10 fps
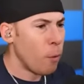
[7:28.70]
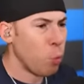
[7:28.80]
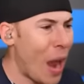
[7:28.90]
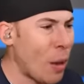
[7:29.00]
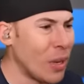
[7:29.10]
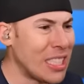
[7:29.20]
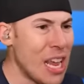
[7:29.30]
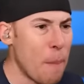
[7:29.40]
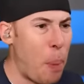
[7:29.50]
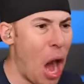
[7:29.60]
Red was
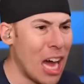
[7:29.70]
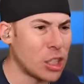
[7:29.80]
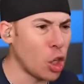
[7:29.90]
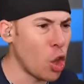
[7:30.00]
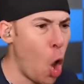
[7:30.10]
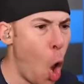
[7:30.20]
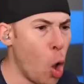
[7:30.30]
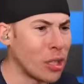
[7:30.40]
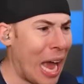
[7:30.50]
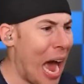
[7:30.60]
the imposter the
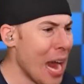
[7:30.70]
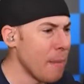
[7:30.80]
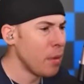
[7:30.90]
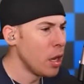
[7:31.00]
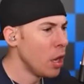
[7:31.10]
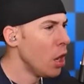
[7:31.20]
whole time?